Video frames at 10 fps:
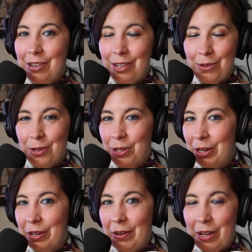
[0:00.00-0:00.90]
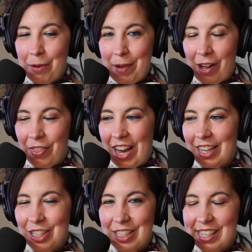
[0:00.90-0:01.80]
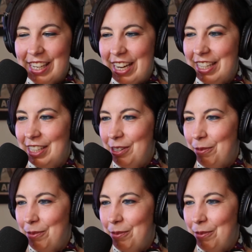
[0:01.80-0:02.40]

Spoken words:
and you will learn all about that, just in case you